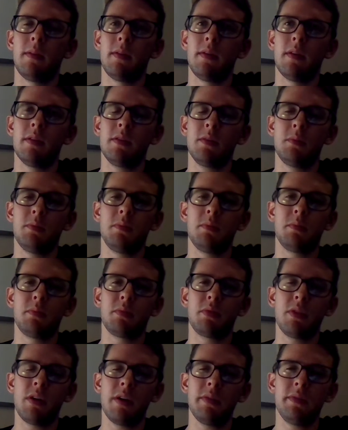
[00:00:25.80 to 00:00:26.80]
as a
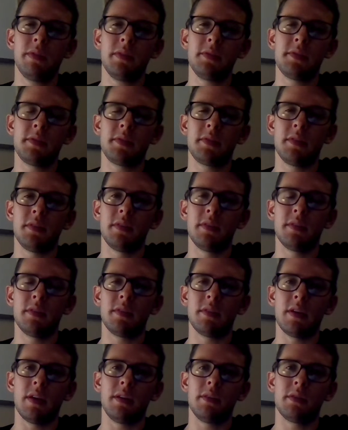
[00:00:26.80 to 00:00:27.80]
preface to
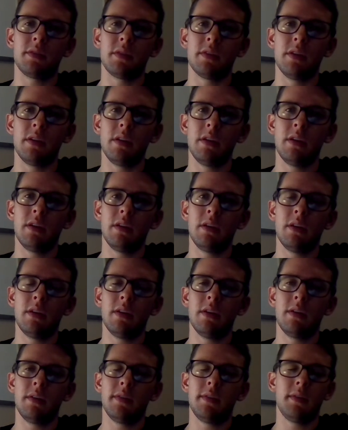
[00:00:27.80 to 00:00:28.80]
this entry,
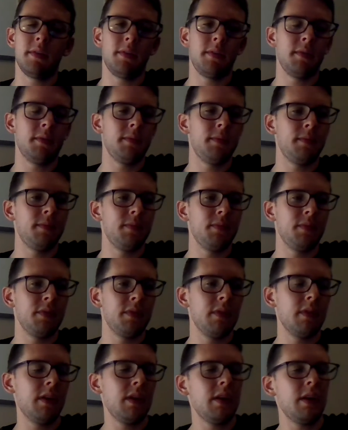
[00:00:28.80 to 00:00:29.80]

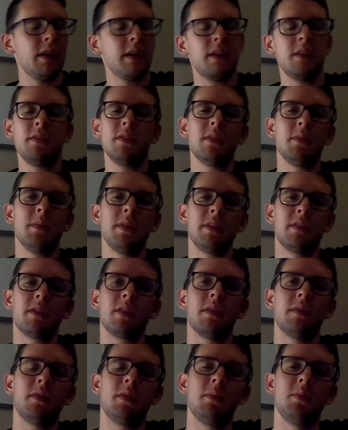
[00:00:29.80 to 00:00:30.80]
that I consider
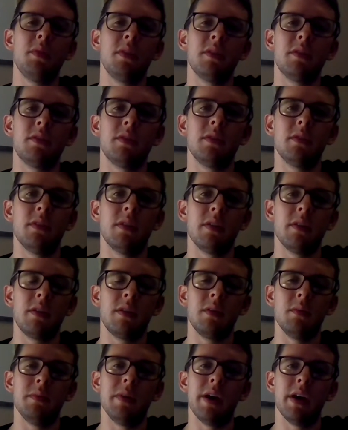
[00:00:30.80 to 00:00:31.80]
myself to be a student of the
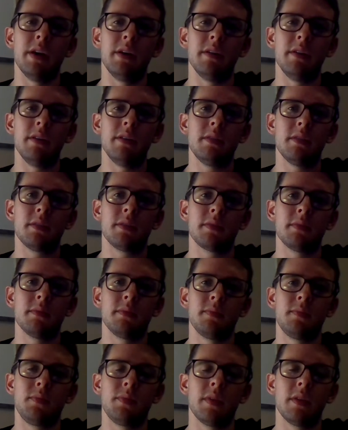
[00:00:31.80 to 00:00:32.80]
humanities.
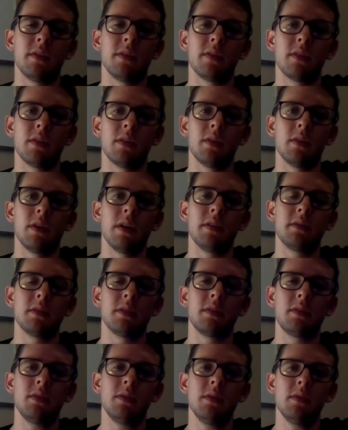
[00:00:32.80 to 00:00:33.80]
And so, as a
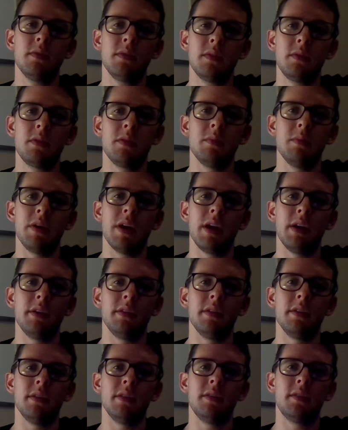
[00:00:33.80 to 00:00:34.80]
student of the
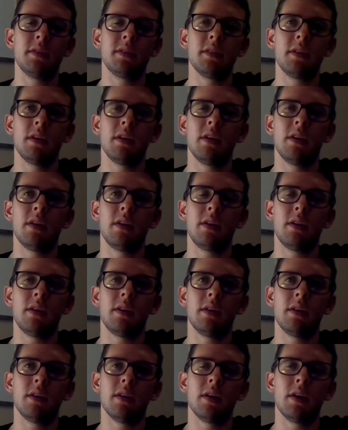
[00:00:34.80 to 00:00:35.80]
humanities,
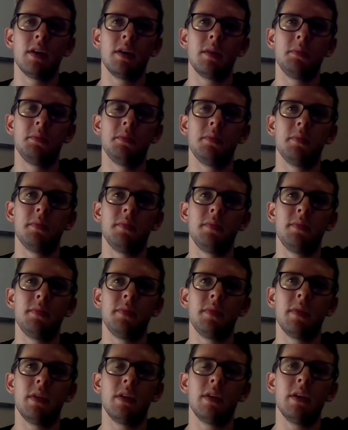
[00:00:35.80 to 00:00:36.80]
I'm
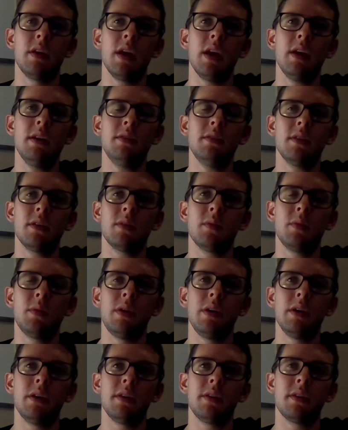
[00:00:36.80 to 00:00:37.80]
engaging
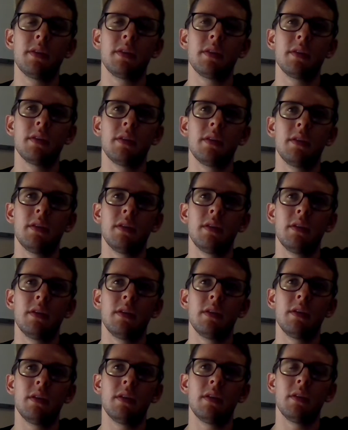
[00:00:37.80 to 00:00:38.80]
with
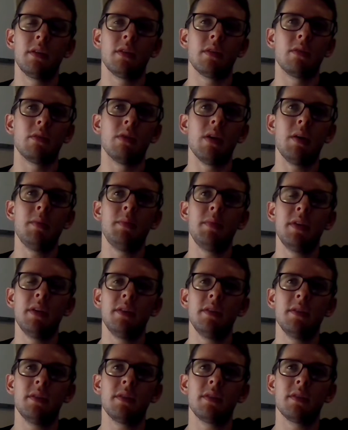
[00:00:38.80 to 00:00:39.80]
the
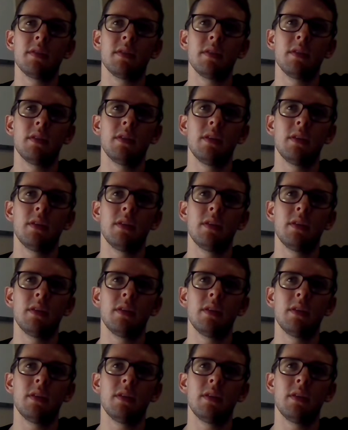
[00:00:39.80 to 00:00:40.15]
remnants